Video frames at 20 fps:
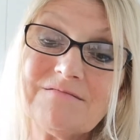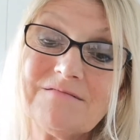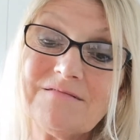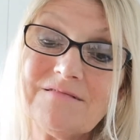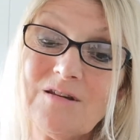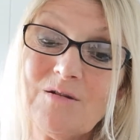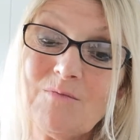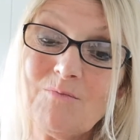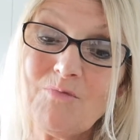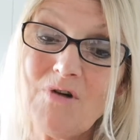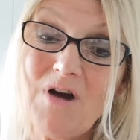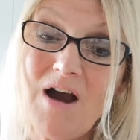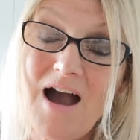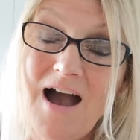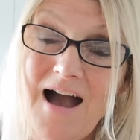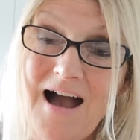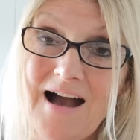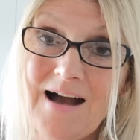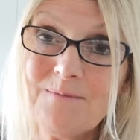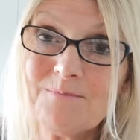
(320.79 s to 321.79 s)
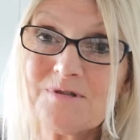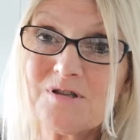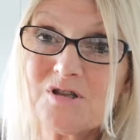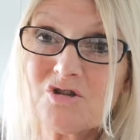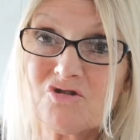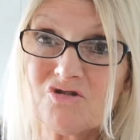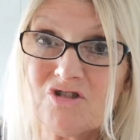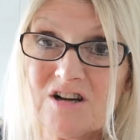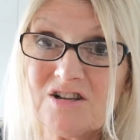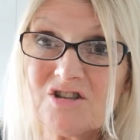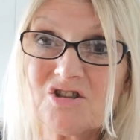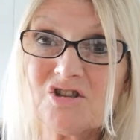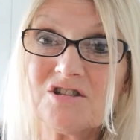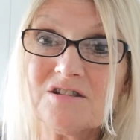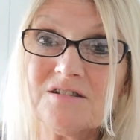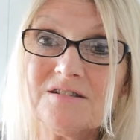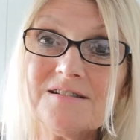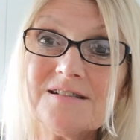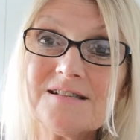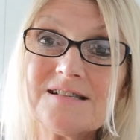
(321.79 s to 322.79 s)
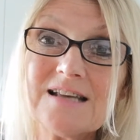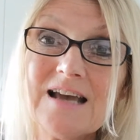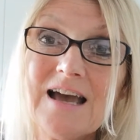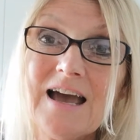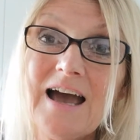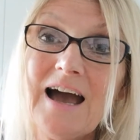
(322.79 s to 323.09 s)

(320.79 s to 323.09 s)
that perhaps structures